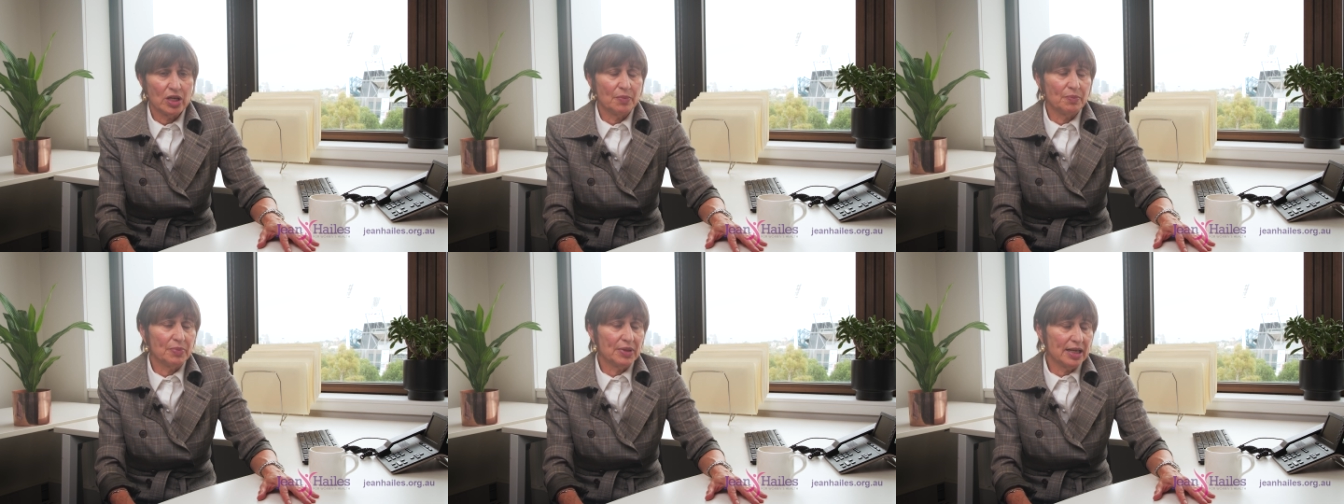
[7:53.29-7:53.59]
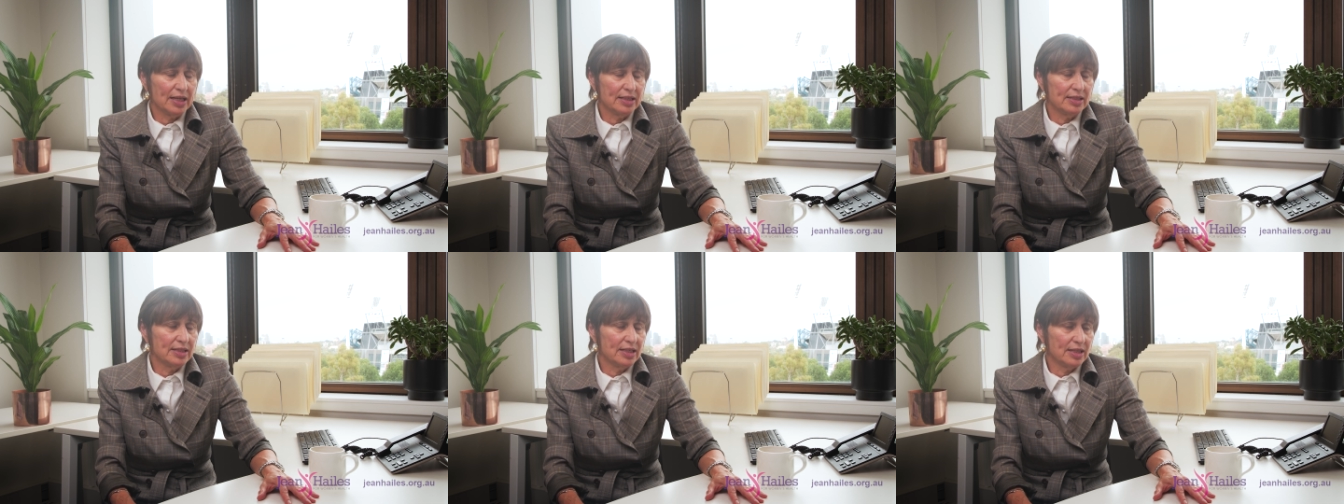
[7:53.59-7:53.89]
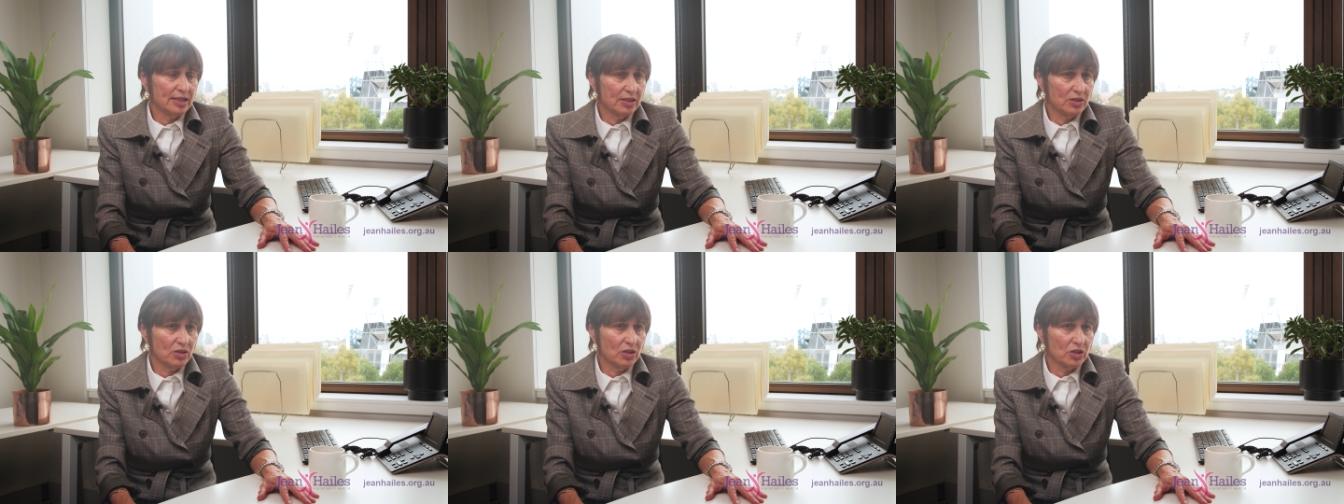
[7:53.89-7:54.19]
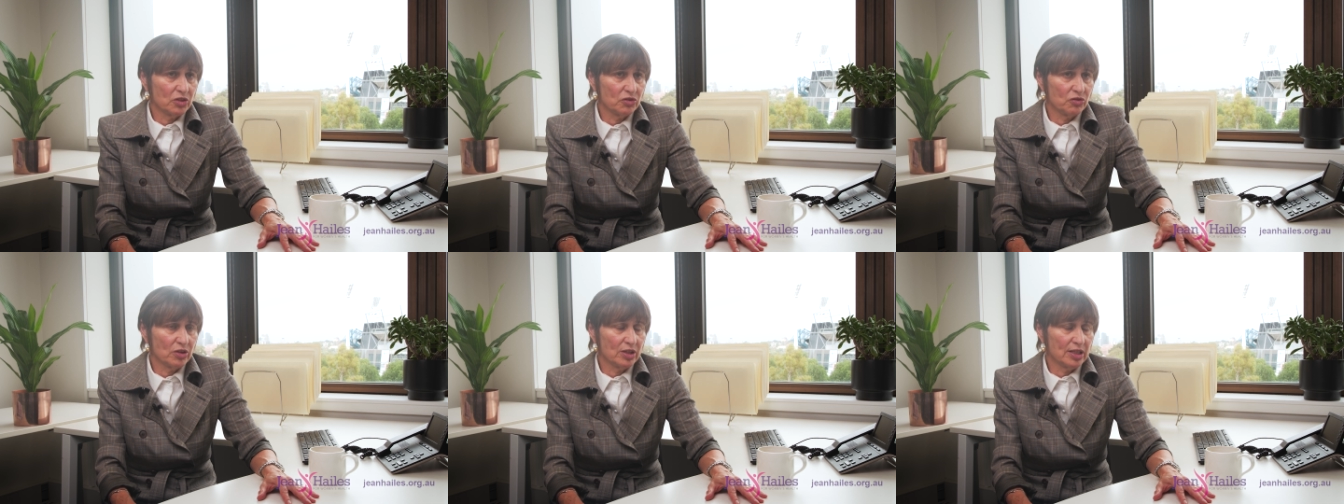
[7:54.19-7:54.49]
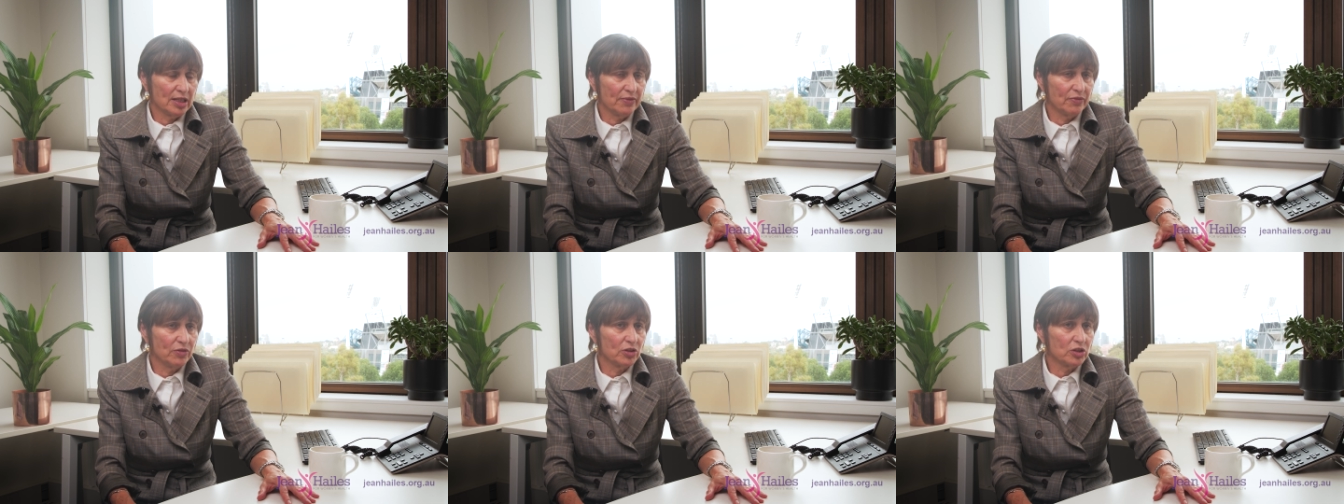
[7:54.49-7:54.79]
a blood testosterone
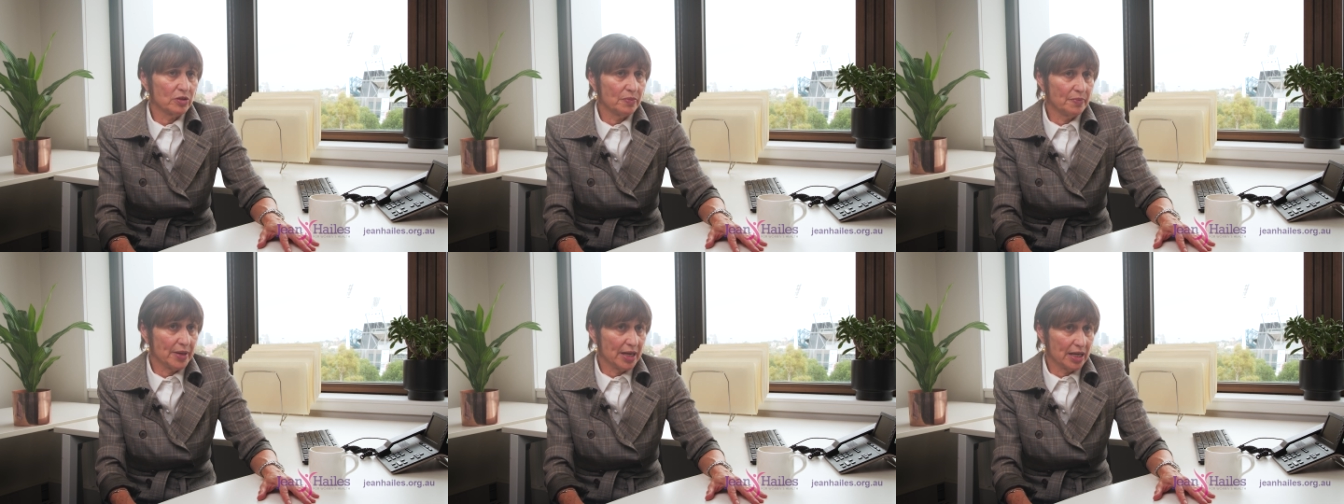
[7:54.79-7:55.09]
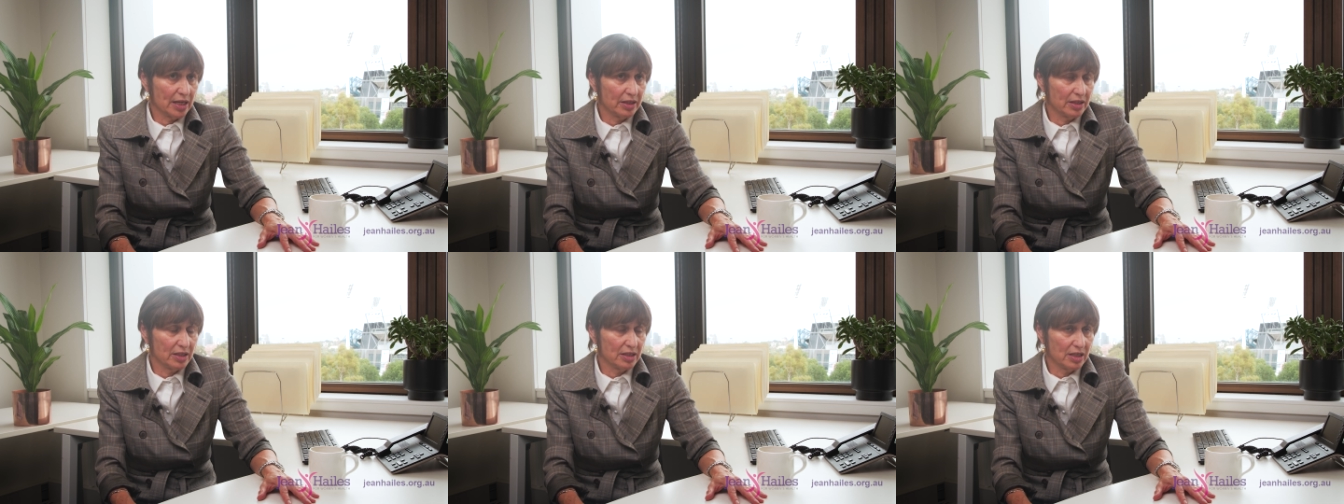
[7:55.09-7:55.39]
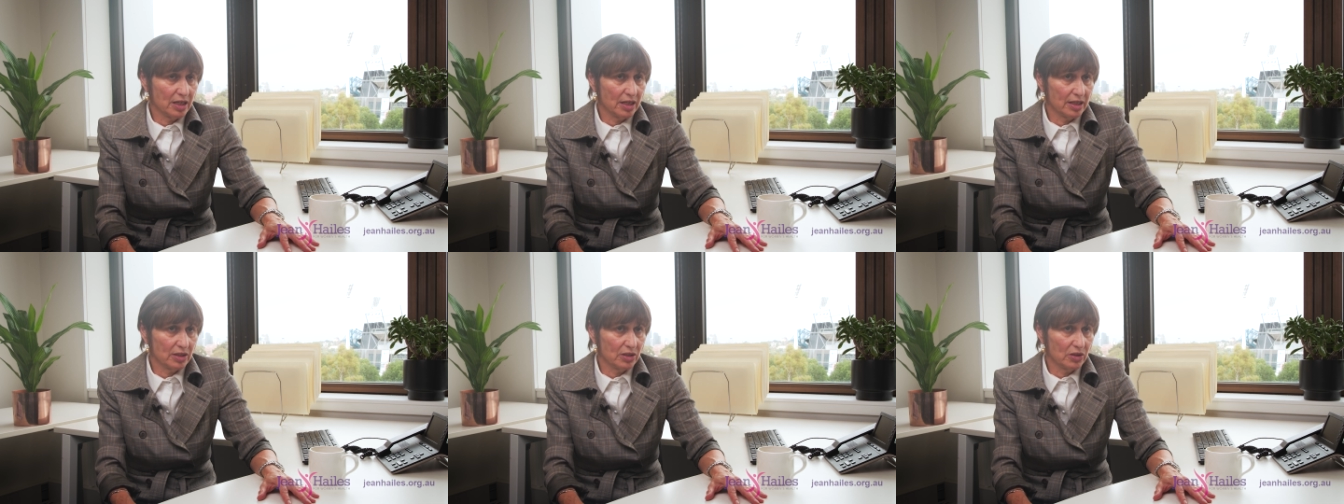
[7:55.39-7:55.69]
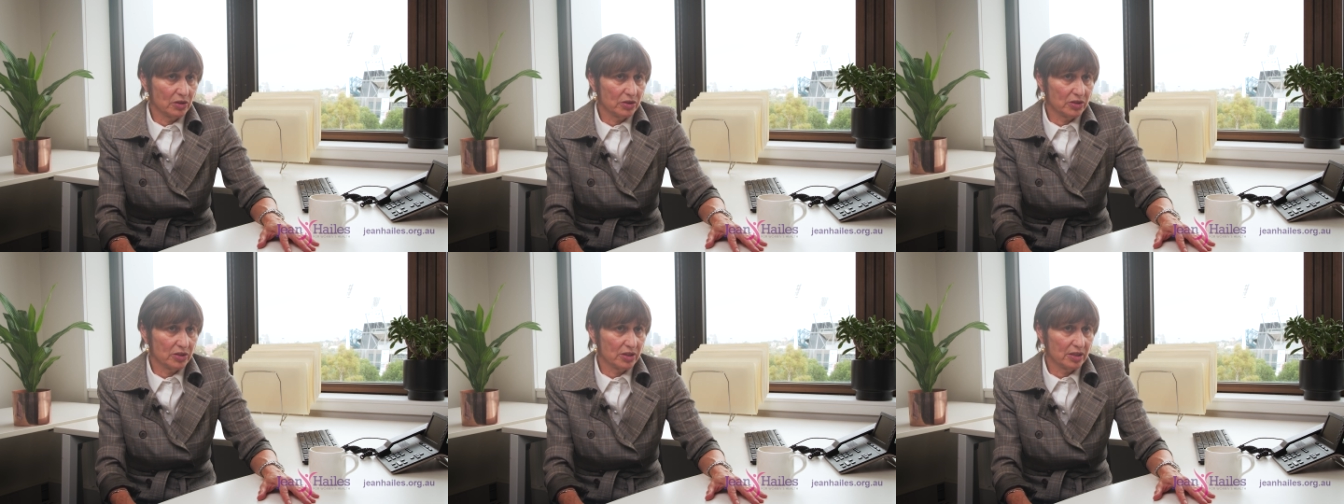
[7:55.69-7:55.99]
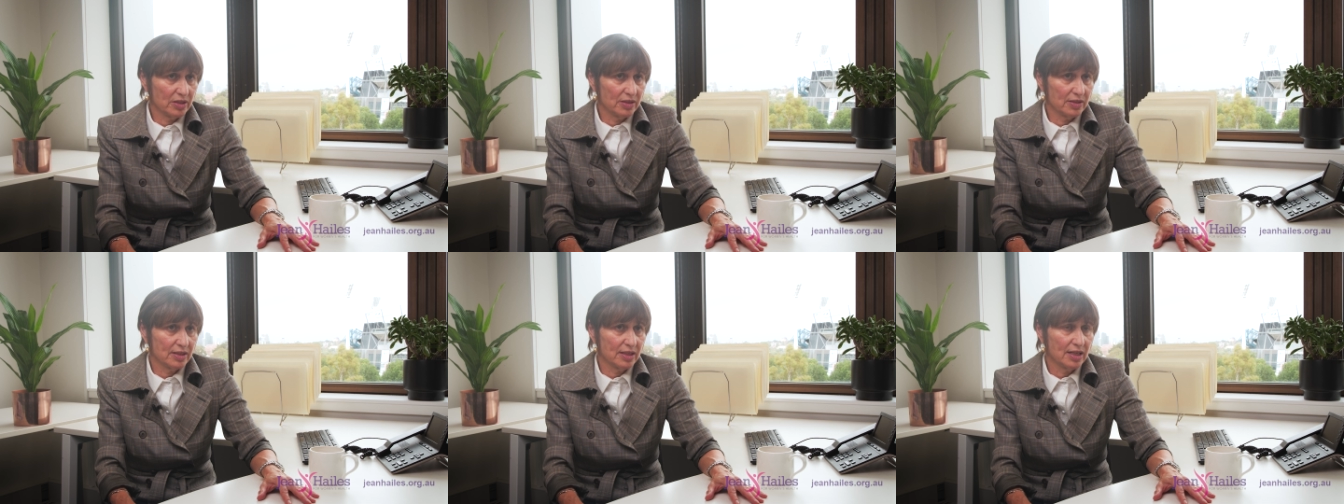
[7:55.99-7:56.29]
level to make the
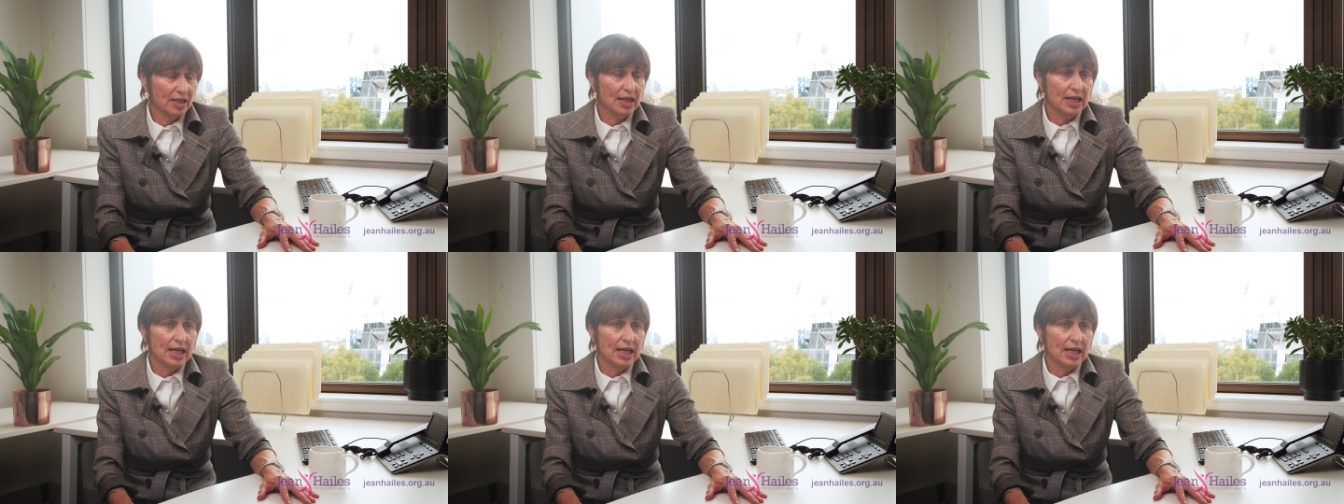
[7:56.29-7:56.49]
diagnosis.